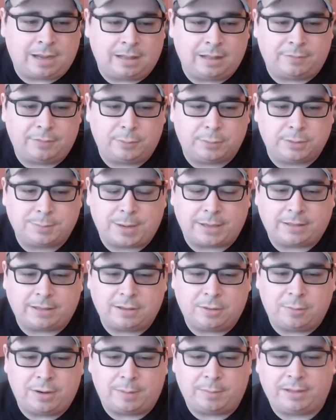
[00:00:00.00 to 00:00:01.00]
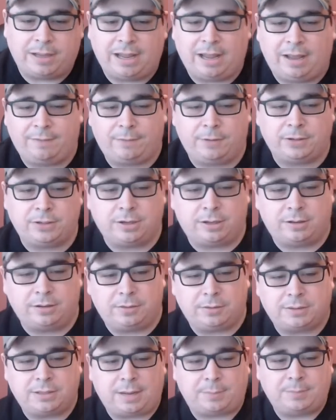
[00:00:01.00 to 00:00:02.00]
I love the respect that you and Emily have for each other.
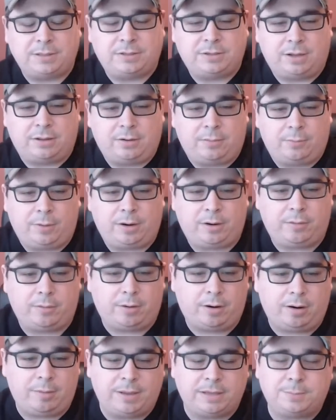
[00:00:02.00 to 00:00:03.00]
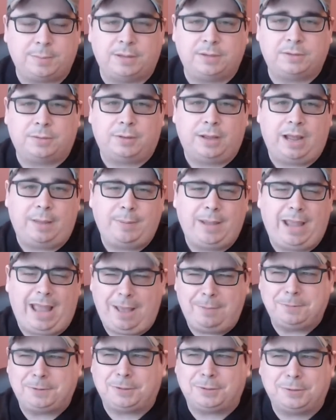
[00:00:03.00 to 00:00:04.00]
You accept each other where you are. Makes my soul happy.
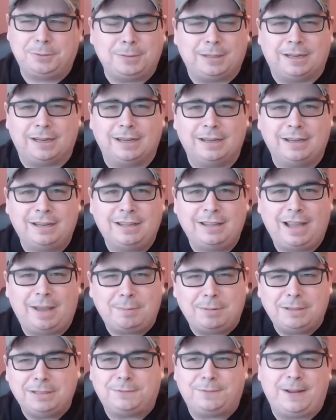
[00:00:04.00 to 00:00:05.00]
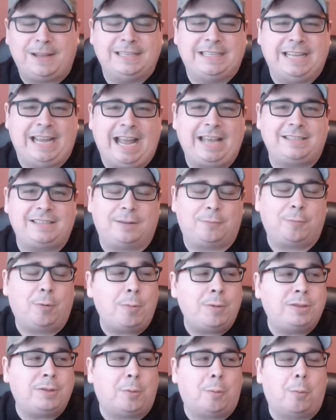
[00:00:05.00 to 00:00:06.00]
Absolutely. Emily's fantastic.
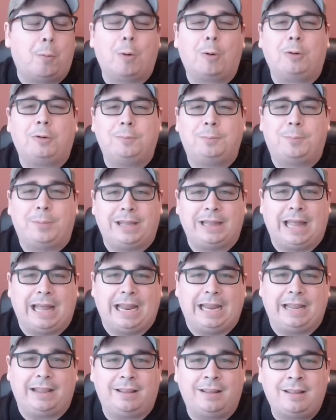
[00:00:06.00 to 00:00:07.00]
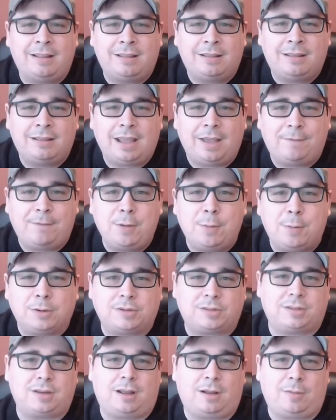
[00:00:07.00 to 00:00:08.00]
What would the world be like if you were
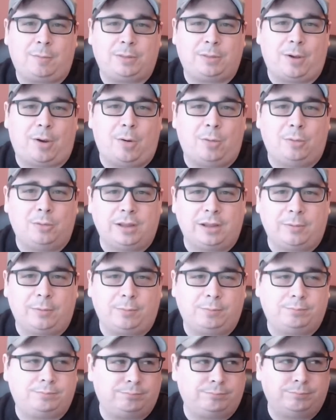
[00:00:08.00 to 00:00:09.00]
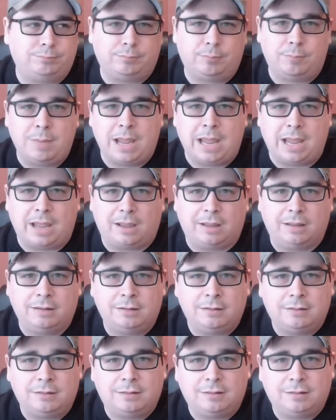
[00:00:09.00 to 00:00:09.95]
stuck with only me